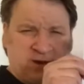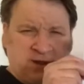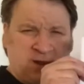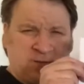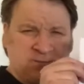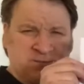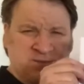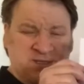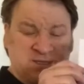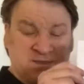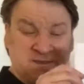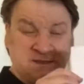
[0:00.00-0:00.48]

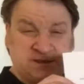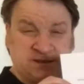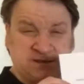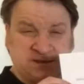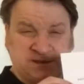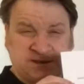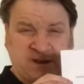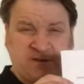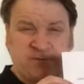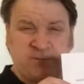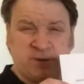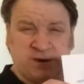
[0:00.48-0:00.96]
comes in, this
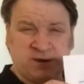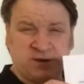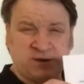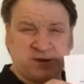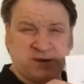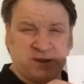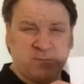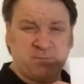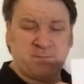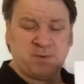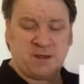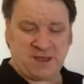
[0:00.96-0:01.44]
government
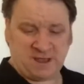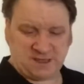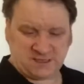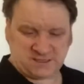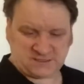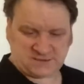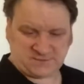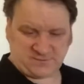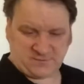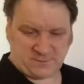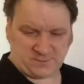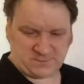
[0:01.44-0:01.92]

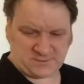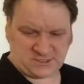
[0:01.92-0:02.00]
compliance form.